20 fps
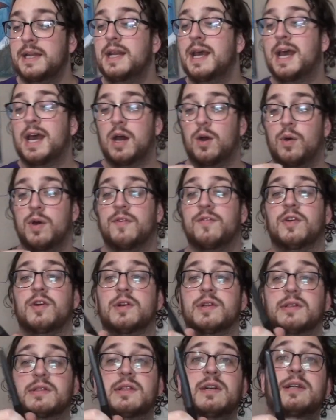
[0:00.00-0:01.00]
However,
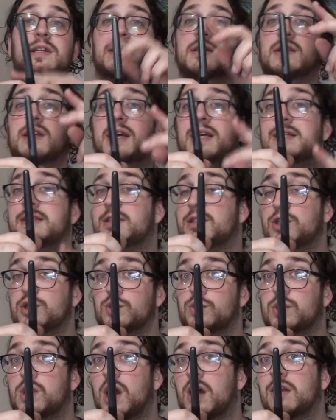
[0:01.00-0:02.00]
it's got a nice
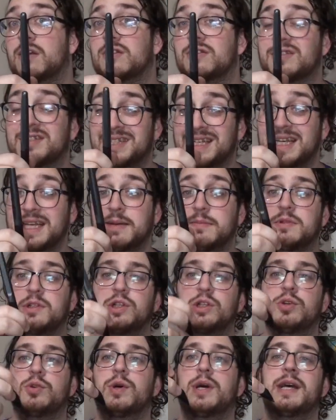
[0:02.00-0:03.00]
new color scheme
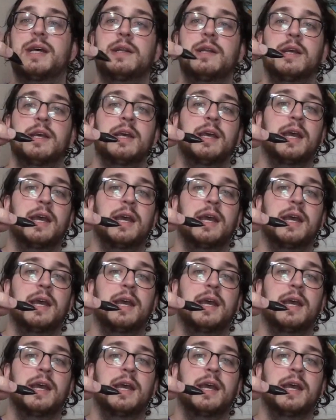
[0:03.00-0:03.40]
to it,